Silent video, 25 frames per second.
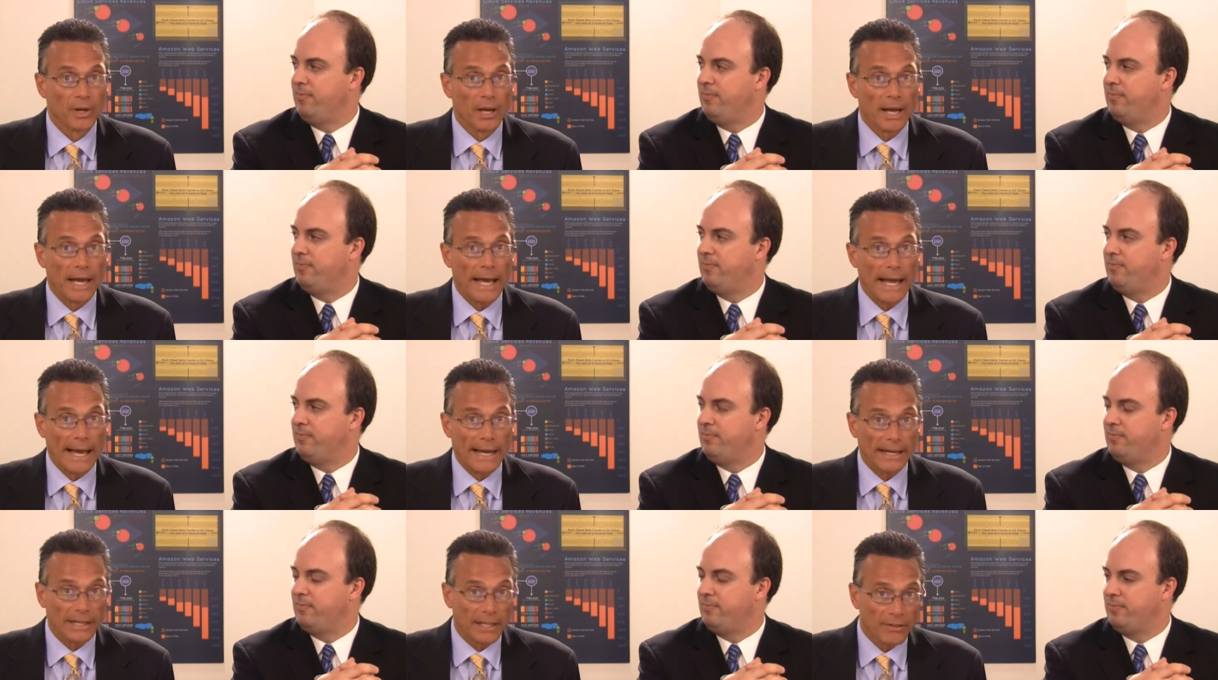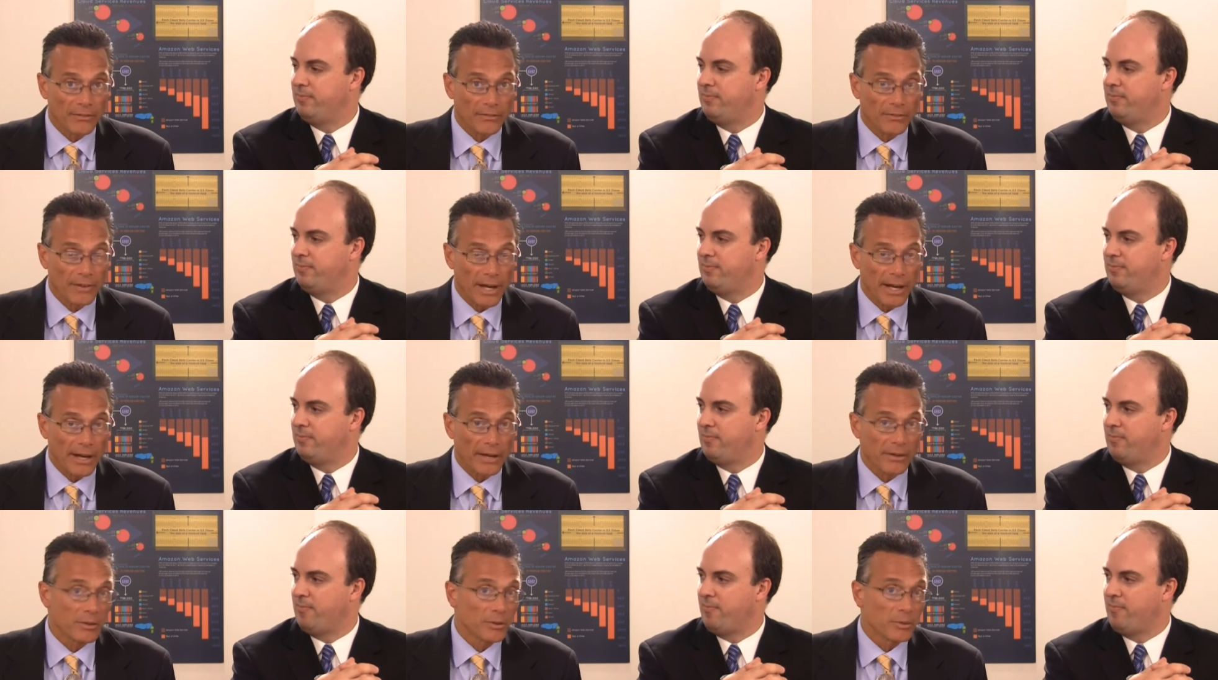Speaker 1: adding
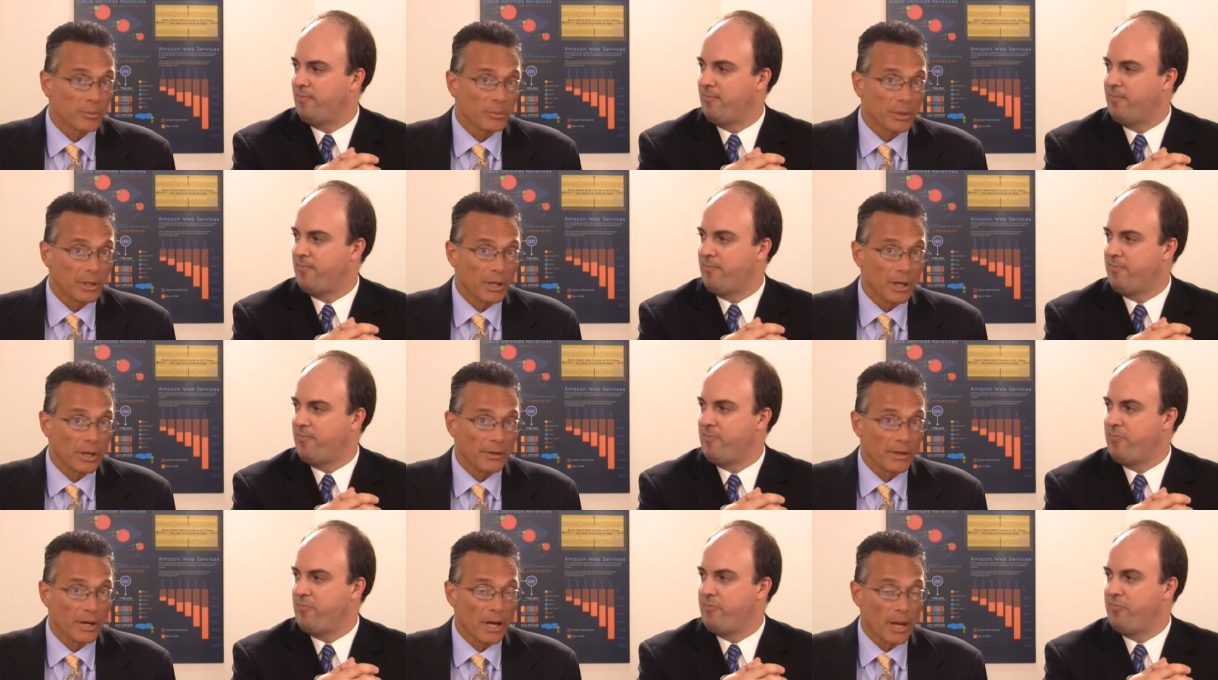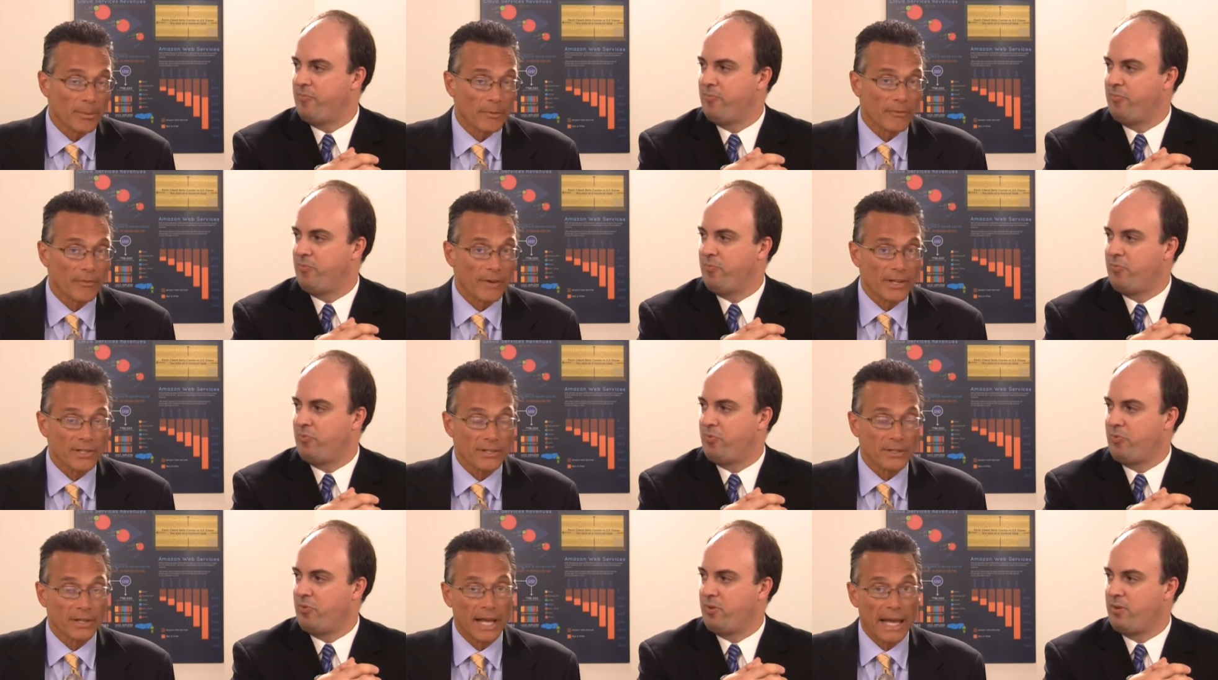value beyond the
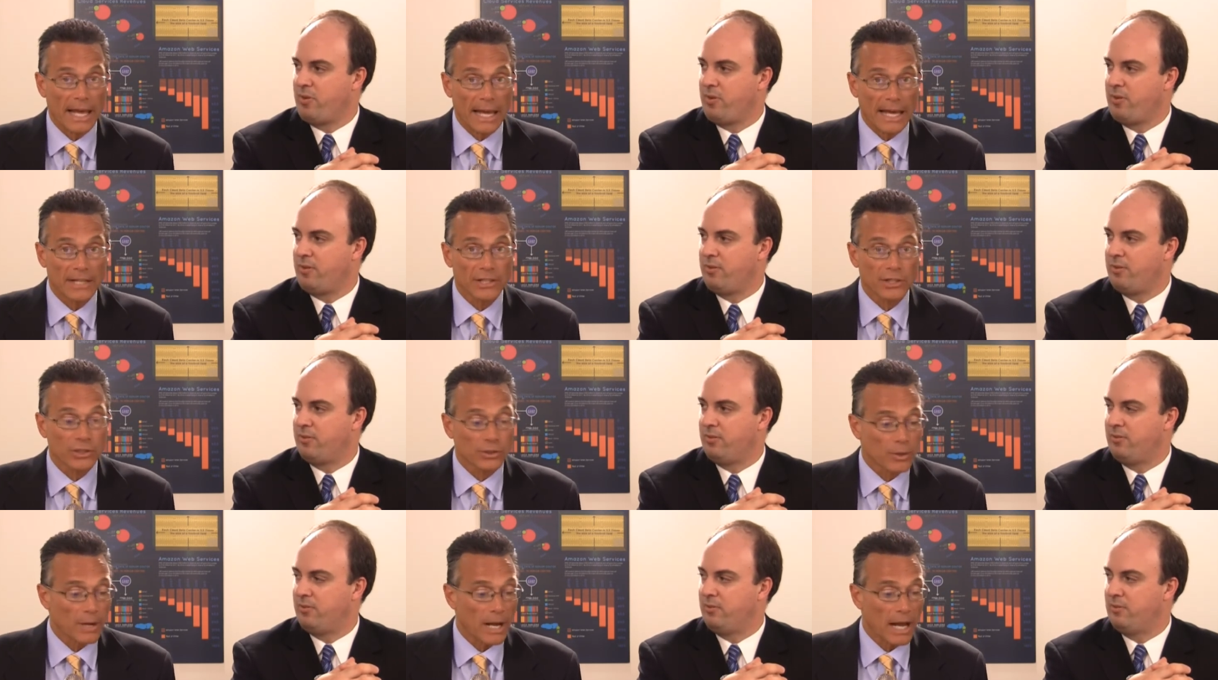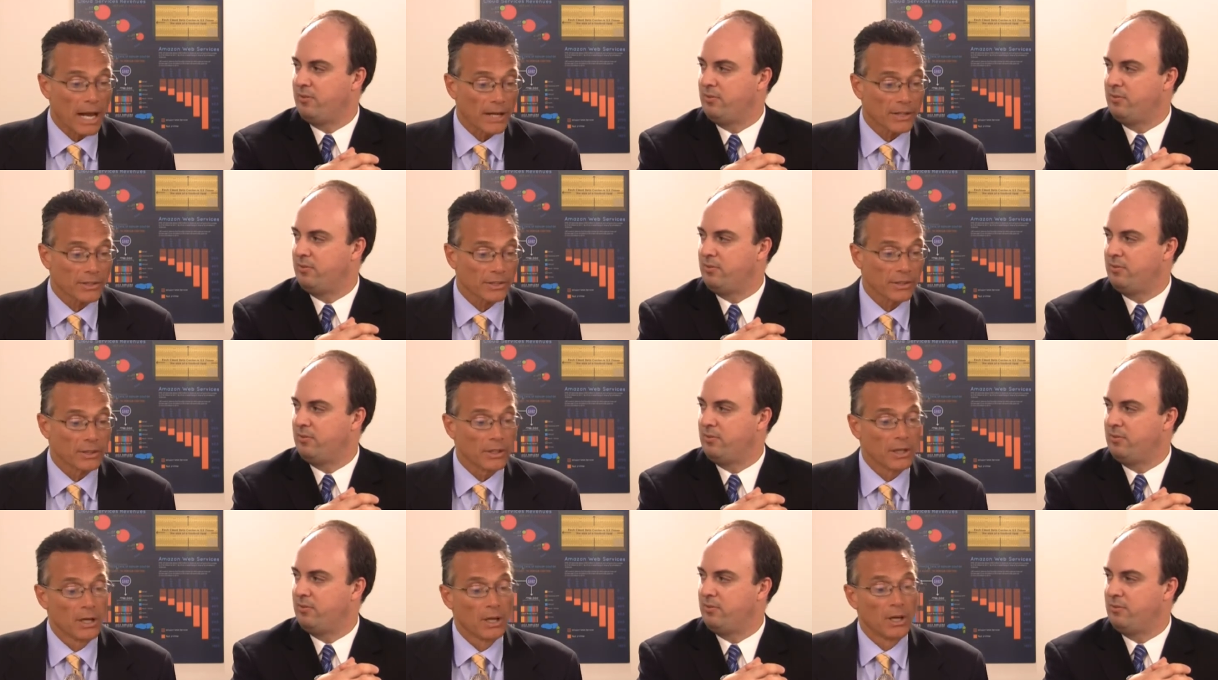hypervisor. It has
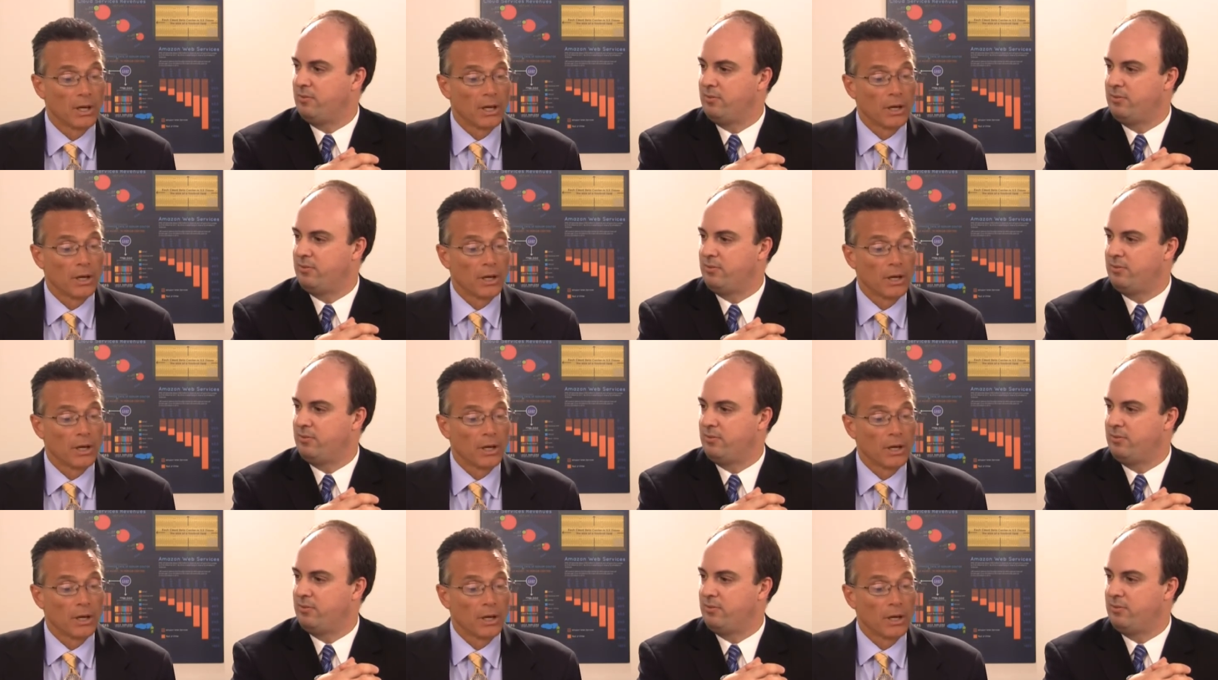traction.